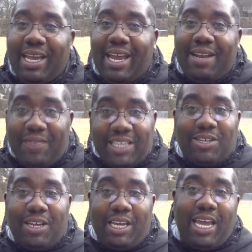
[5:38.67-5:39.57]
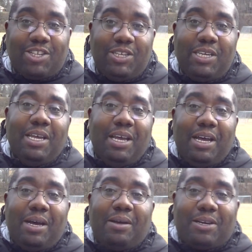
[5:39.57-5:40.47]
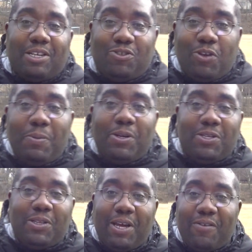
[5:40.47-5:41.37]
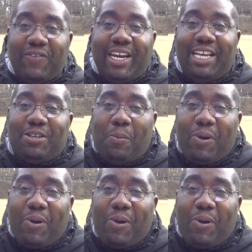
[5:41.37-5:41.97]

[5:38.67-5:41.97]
and that's going to actually uh, contribute to their financial